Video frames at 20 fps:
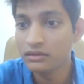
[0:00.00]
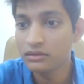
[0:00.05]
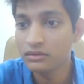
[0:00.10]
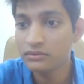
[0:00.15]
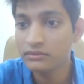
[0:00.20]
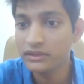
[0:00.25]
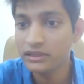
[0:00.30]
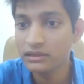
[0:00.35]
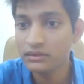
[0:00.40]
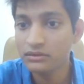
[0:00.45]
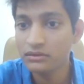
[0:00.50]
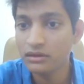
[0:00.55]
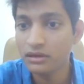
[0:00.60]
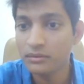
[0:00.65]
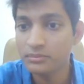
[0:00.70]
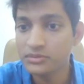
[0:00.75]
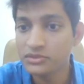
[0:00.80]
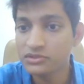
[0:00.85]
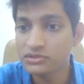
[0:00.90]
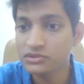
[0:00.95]
Do we roll
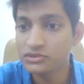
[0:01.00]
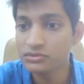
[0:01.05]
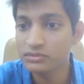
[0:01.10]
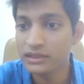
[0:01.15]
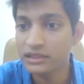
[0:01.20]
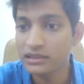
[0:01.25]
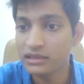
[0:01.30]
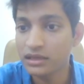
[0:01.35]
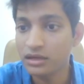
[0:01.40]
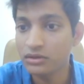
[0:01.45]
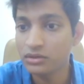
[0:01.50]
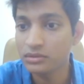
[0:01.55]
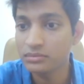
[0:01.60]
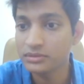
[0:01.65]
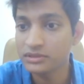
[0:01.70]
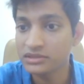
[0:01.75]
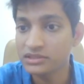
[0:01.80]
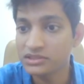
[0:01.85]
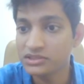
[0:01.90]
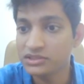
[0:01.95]
options when counter
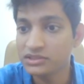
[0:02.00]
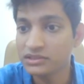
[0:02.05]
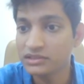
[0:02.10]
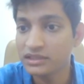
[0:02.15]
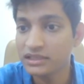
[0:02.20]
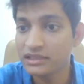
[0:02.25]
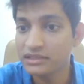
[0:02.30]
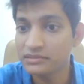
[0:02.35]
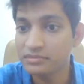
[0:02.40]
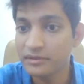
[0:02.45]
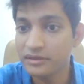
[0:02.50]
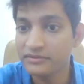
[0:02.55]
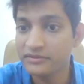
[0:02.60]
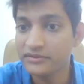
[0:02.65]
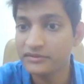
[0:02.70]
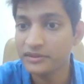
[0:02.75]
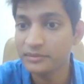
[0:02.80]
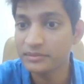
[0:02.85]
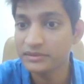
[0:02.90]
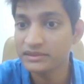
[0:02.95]
position gains by
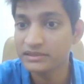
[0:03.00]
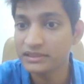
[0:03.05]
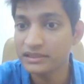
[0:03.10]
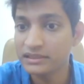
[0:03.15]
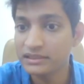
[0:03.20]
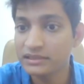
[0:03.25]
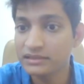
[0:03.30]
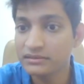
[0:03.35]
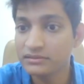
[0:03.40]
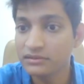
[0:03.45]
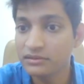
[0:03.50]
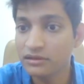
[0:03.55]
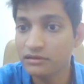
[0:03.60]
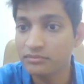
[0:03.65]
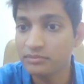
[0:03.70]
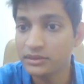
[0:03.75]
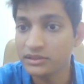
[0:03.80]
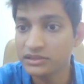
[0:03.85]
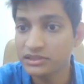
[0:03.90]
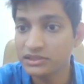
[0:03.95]
50% or
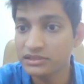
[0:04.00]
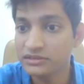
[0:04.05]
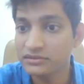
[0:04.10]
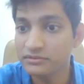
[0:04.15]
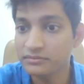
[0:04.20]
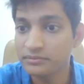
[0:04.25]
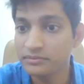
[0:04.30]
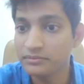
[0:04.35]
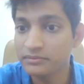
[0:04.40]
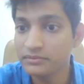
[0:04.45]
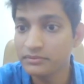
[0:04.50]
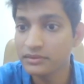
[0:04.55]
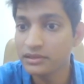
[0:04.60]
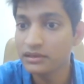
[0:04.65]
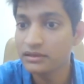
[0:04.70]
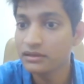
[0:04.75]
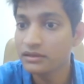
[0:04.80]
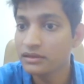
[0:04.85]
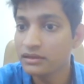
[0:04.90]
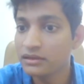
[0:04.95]
purchase of
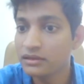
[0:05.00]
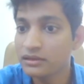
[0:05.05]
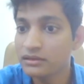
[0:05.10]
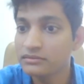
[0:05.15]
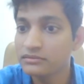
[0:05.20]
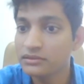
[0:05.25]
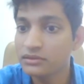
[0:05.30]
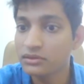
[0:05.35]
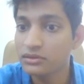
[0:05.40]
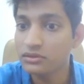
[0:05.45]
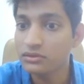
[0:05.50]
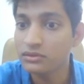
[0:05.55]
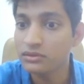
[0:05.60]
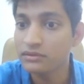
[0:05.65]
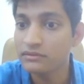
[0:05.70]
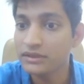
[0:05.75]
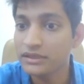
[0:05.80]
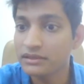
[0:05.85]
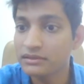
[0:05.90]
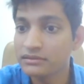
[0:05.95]
or roll
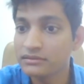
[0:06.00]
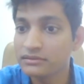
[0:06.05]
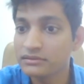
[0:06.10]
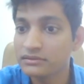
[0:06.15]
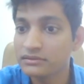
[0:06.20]
away?